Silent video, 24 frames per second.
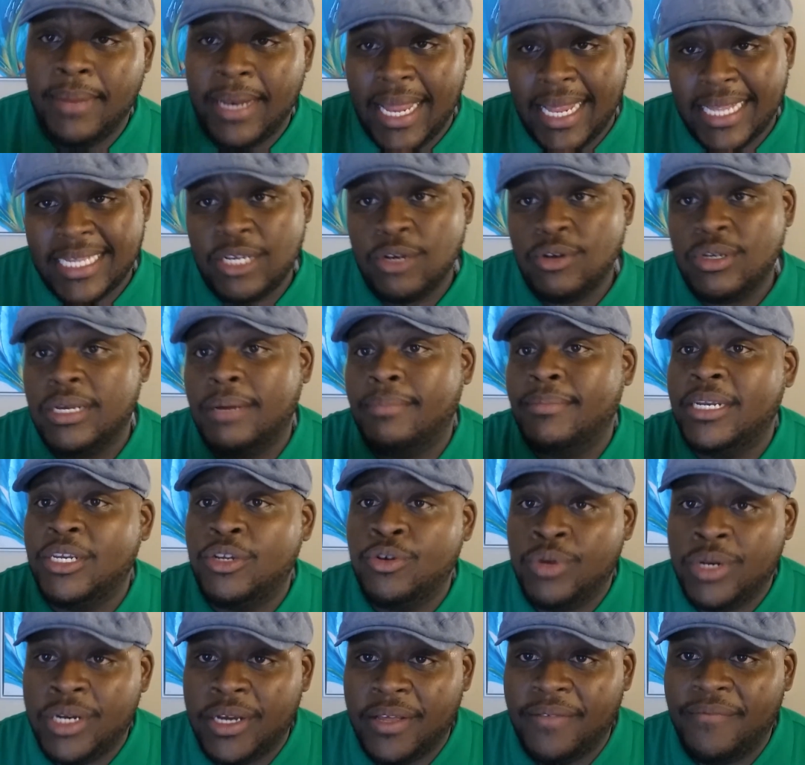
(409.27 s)
And I told you I'm going
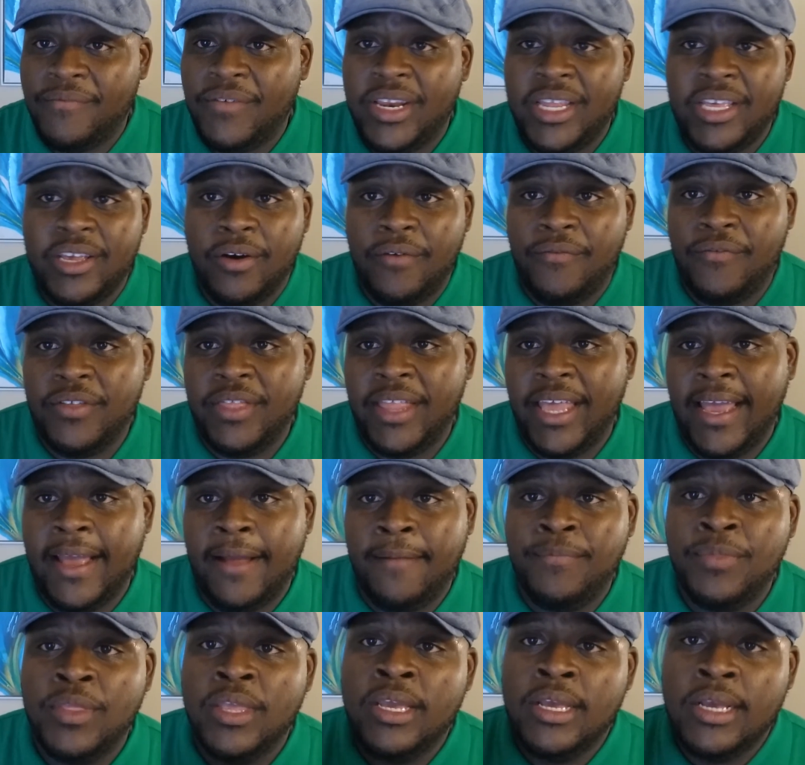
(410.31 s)
to do another video for
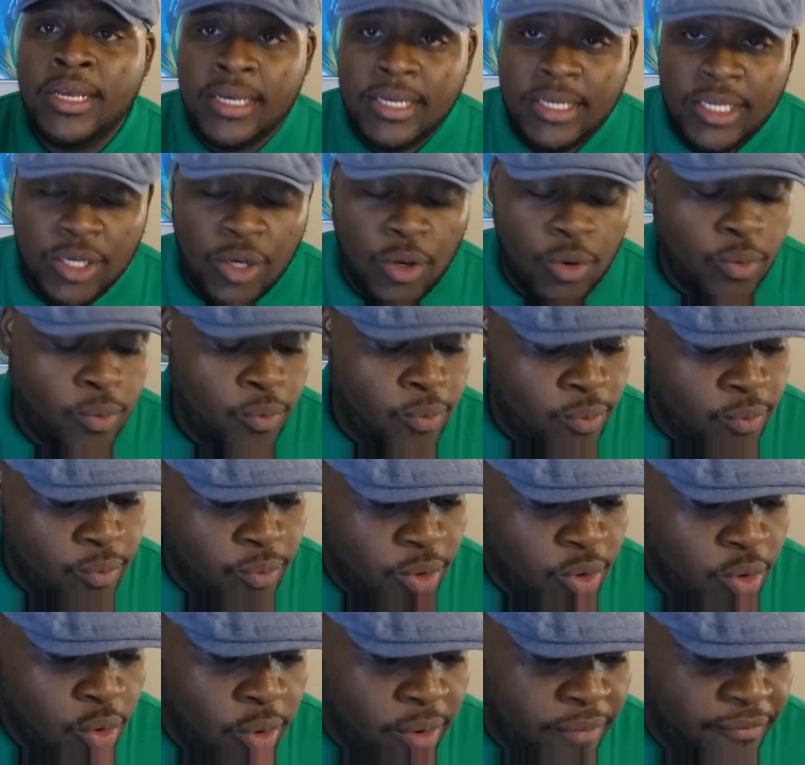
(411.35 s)
that. So
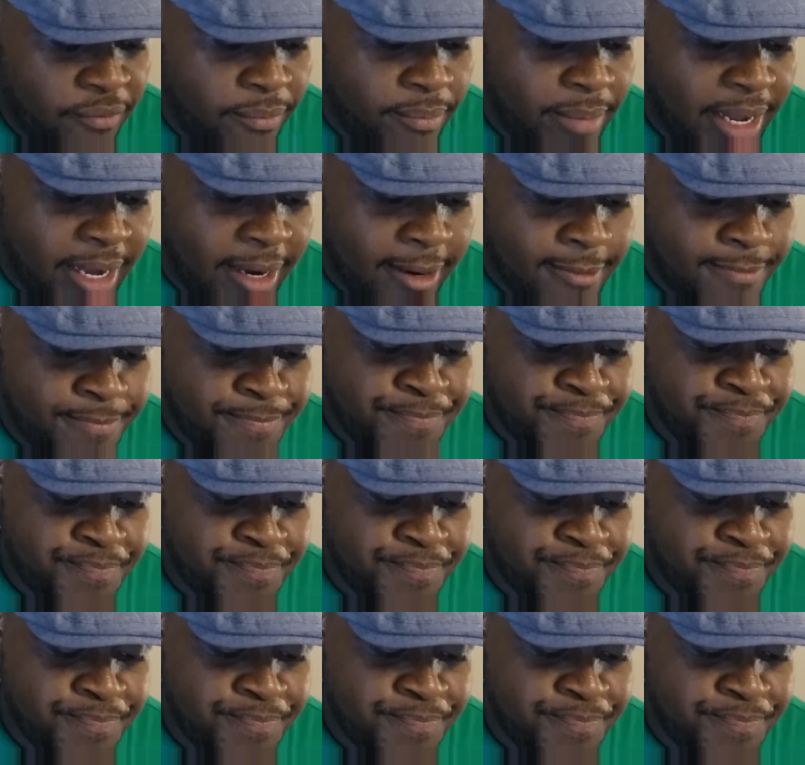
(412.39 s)
going from there.